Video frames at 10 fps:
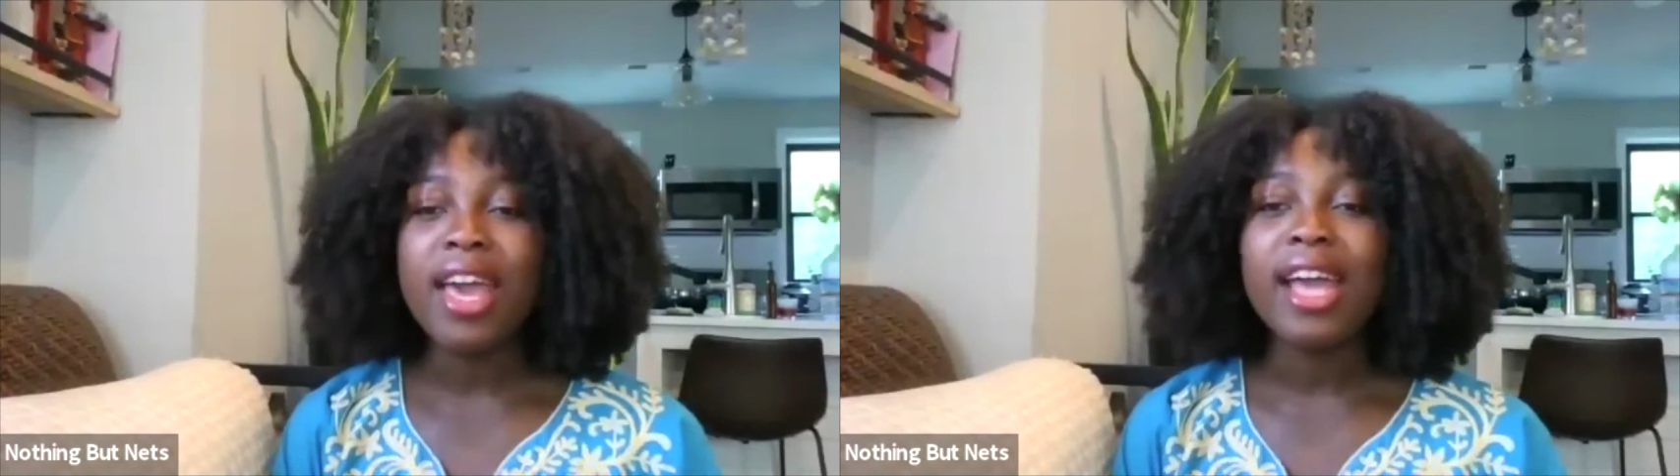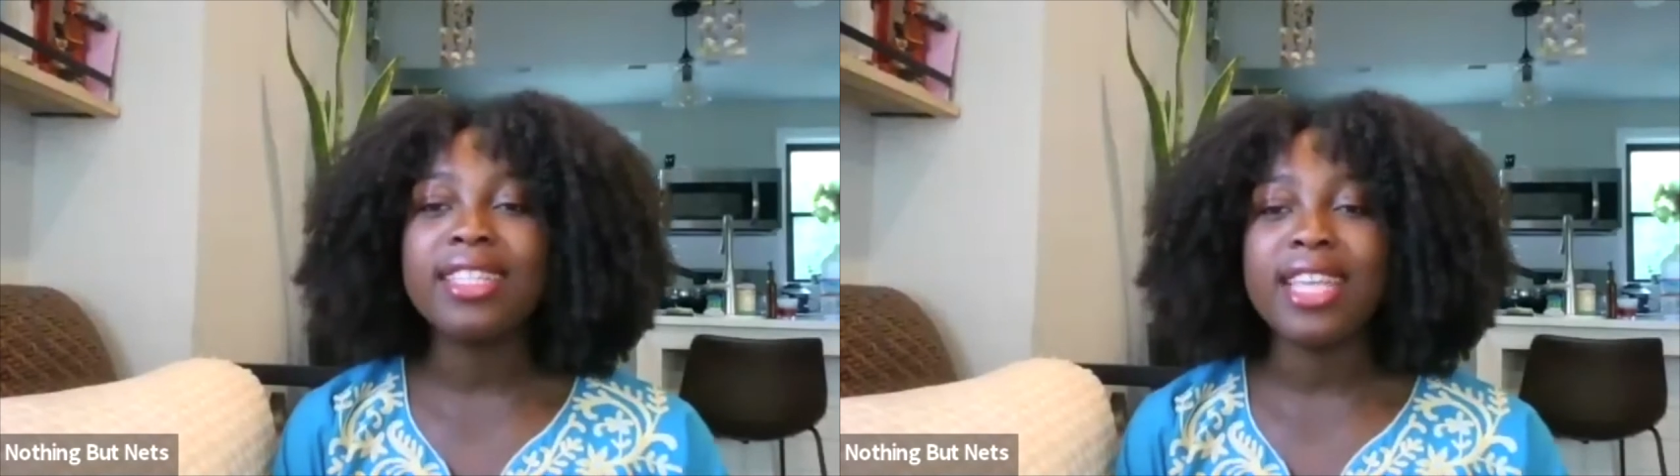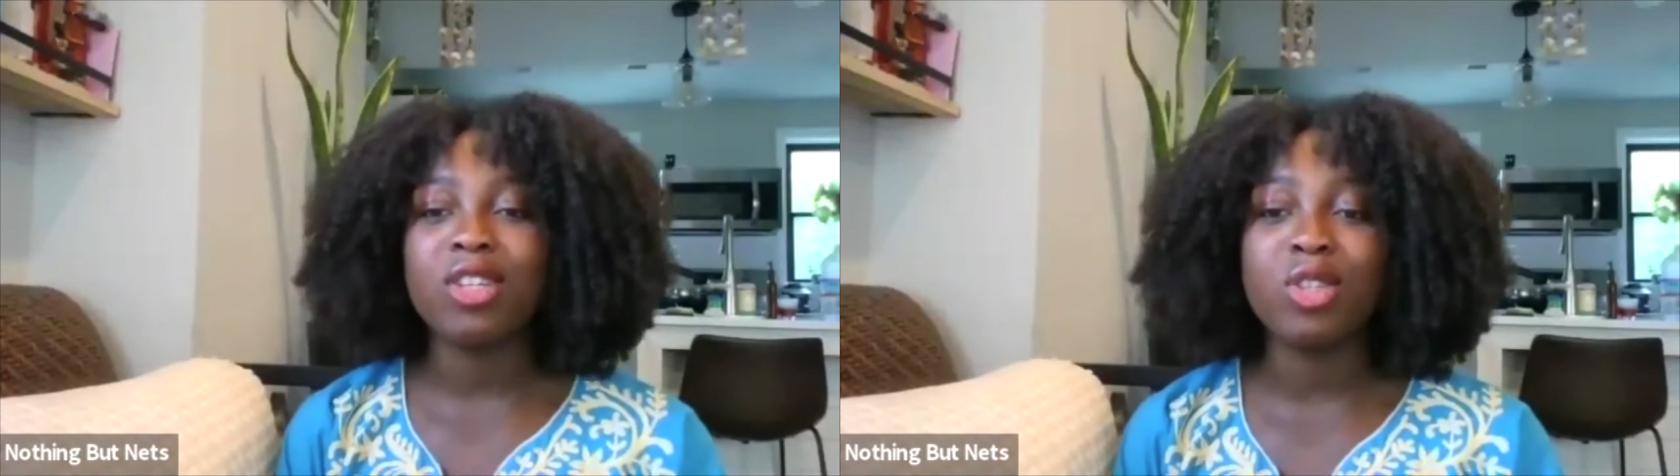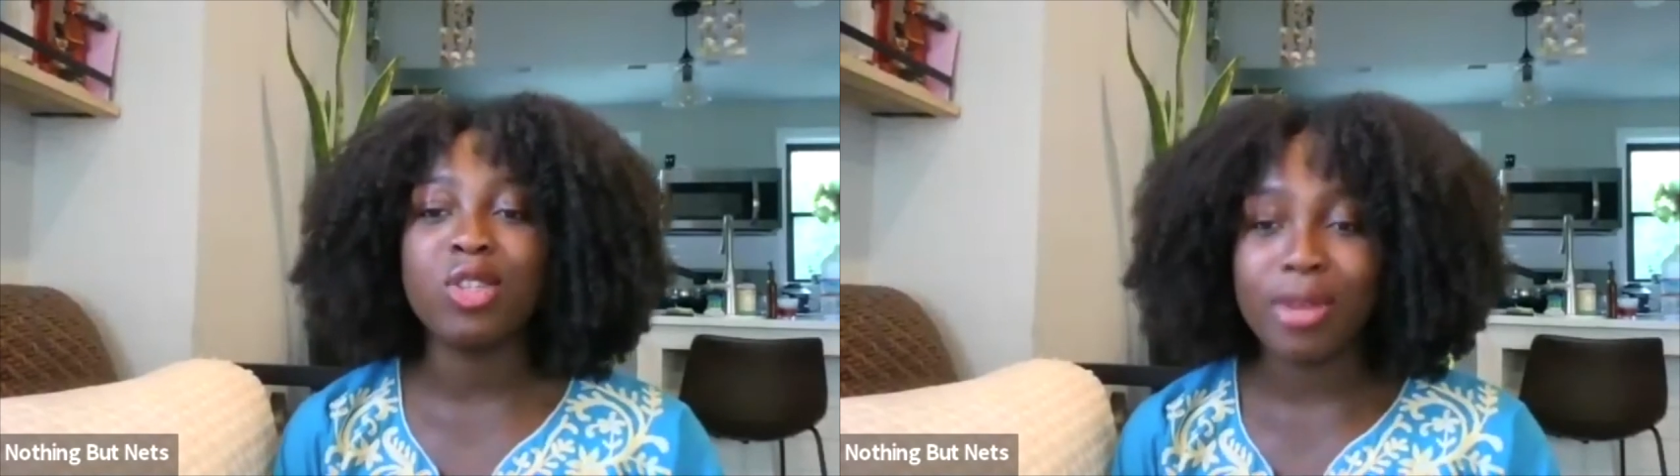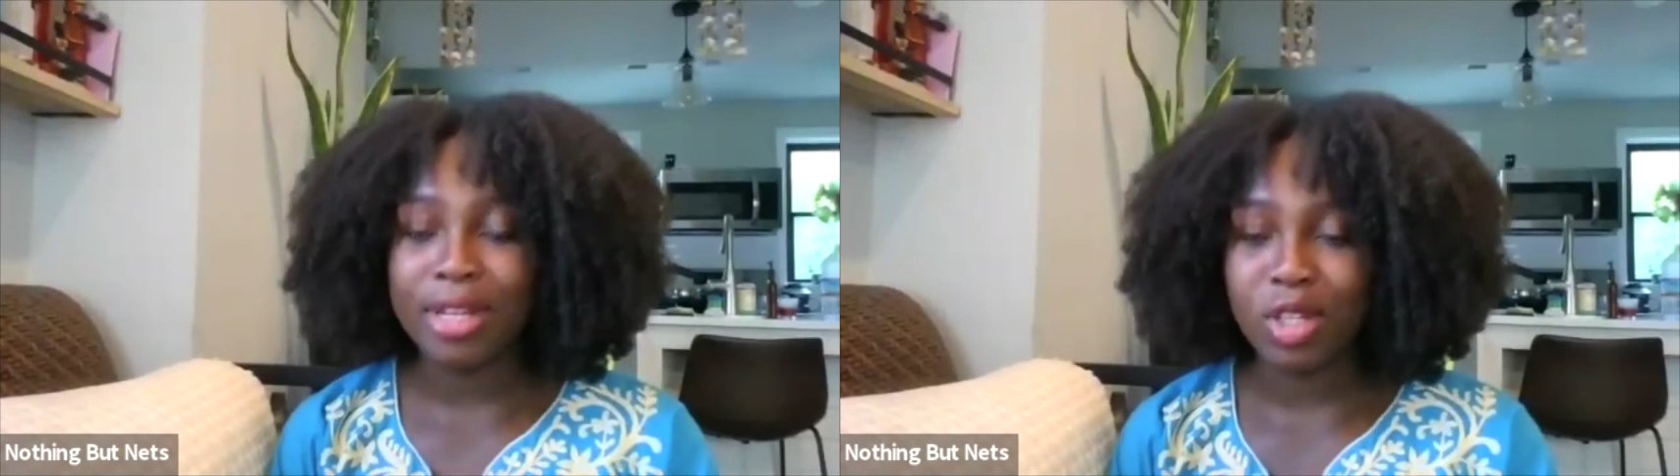and take a
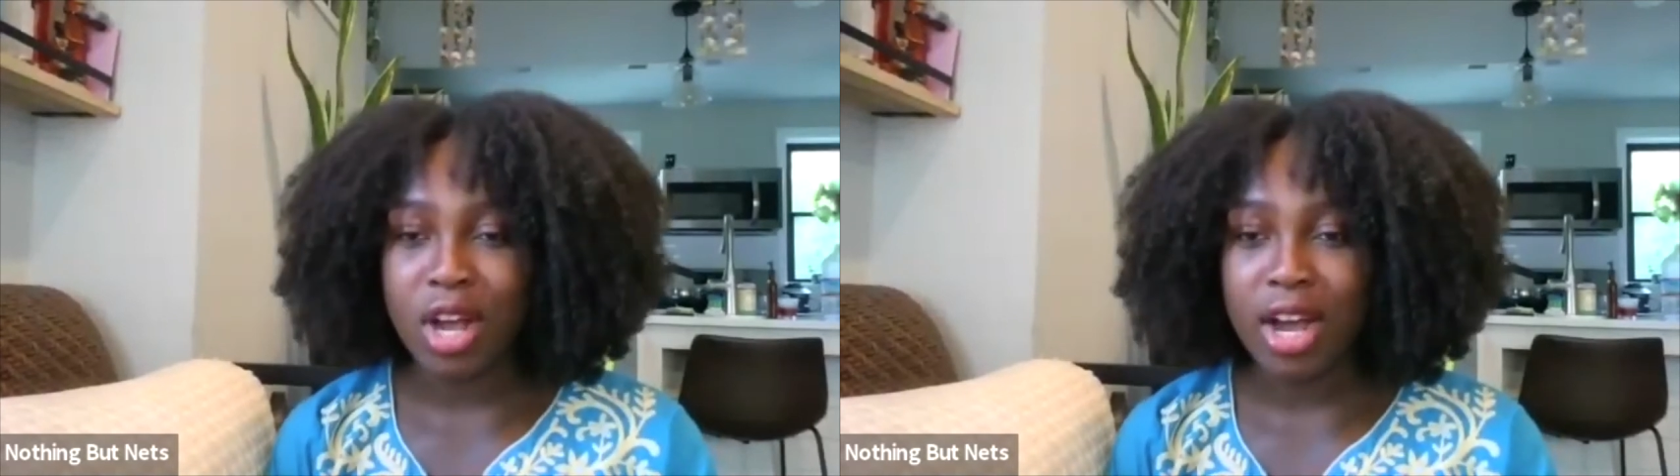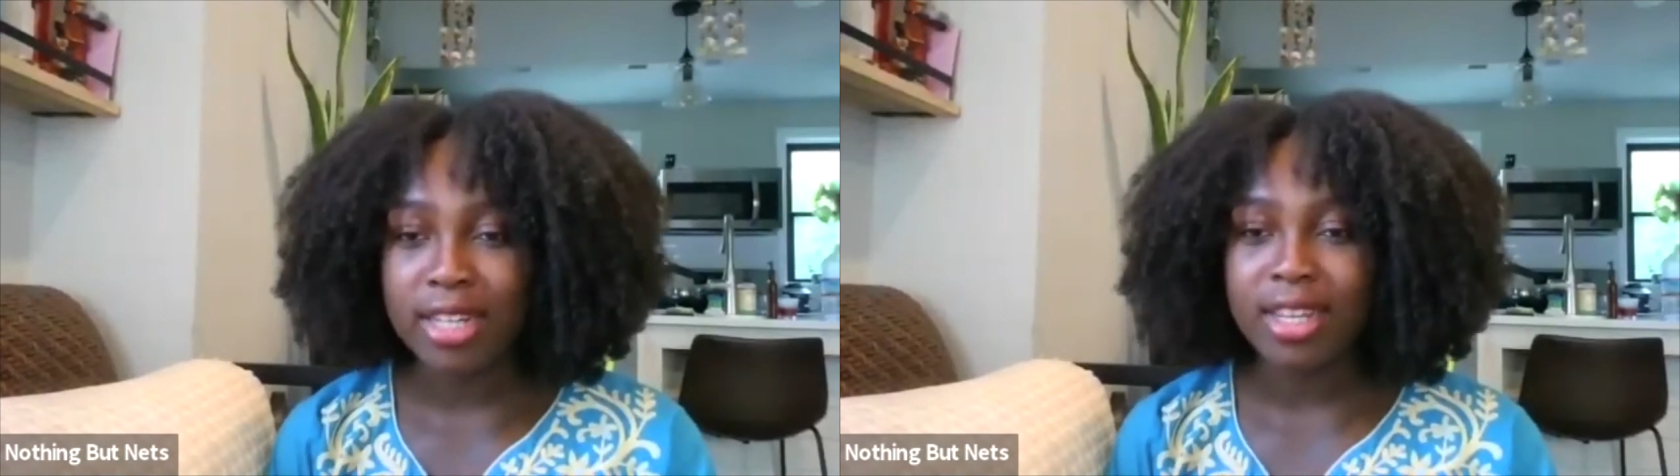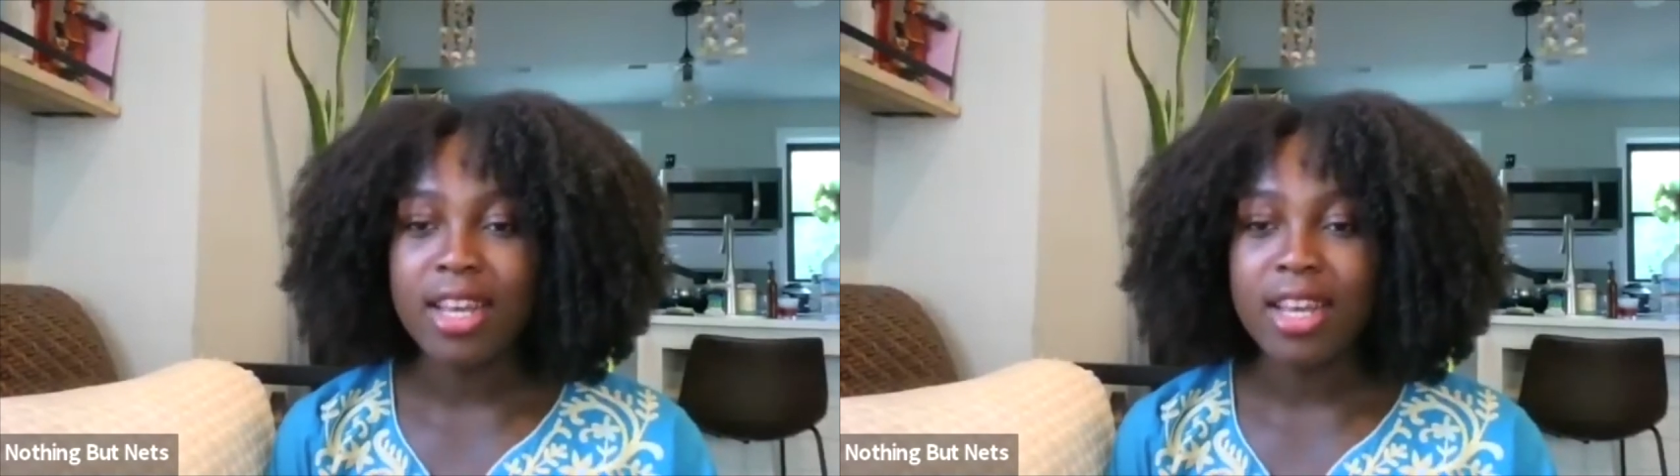screenshot.